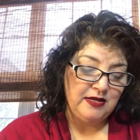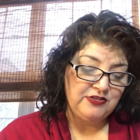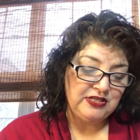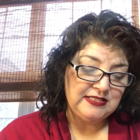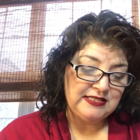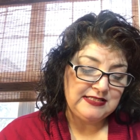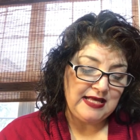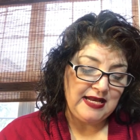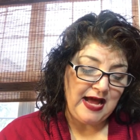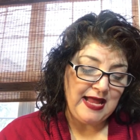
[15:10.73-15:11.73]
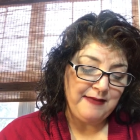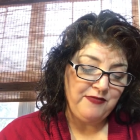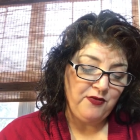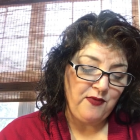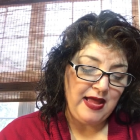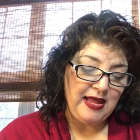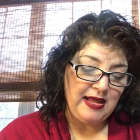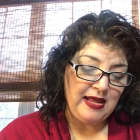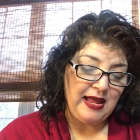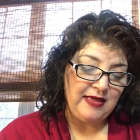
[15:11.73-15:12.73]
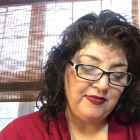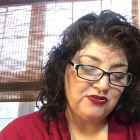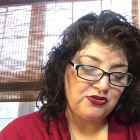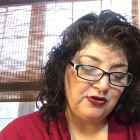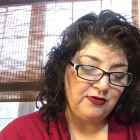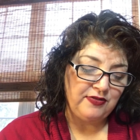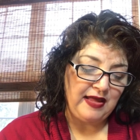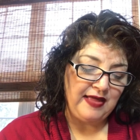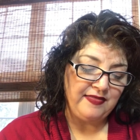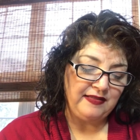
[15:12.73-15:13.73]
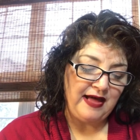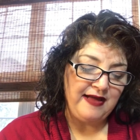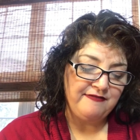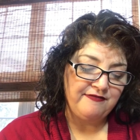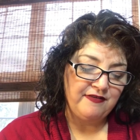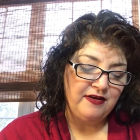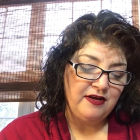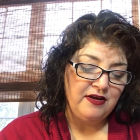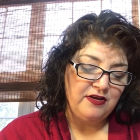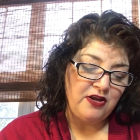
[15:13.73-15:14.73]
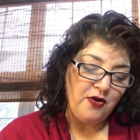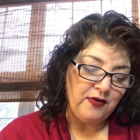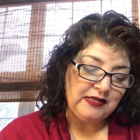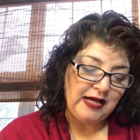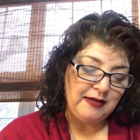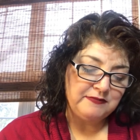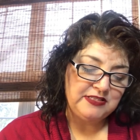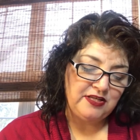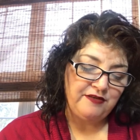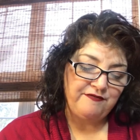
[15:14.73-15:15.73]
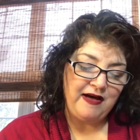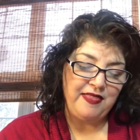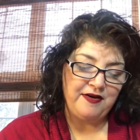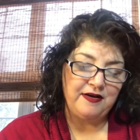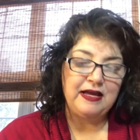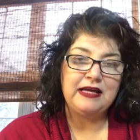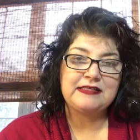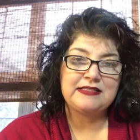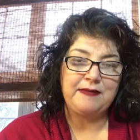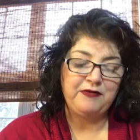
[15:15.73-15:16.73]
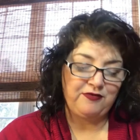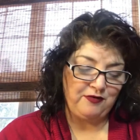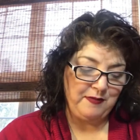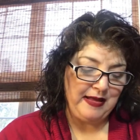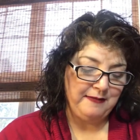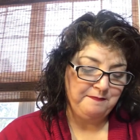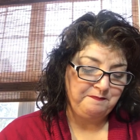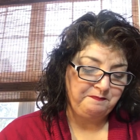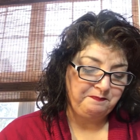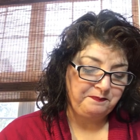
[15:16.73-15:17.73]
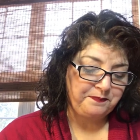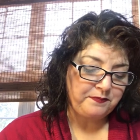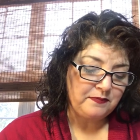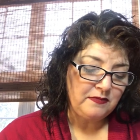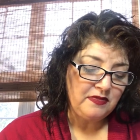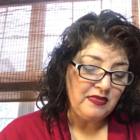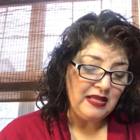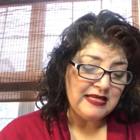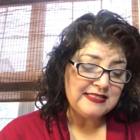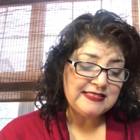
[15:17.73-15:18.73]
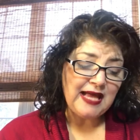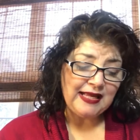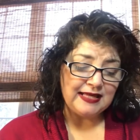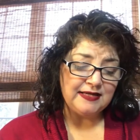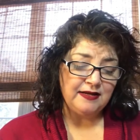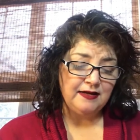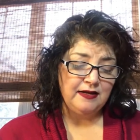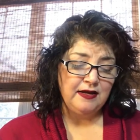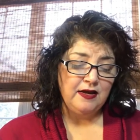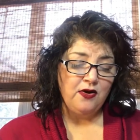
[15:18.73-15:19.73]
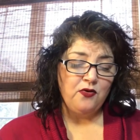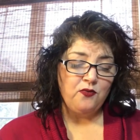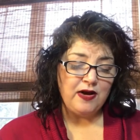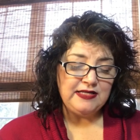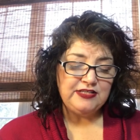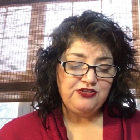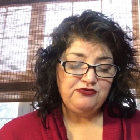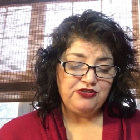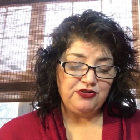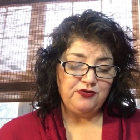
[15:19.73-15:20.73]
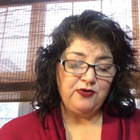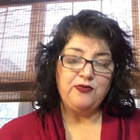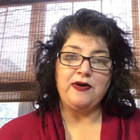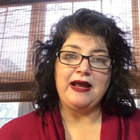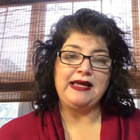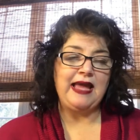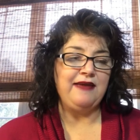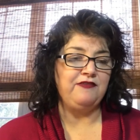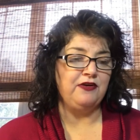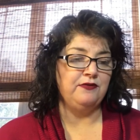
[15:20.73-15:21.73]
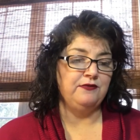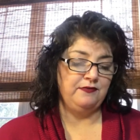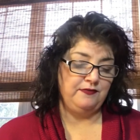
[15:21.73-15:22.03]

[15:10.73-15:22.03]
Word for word: Jesus said, I am the way and the truth and the life. No one comes to the Father except through me. Second, what did you do with what I gave you?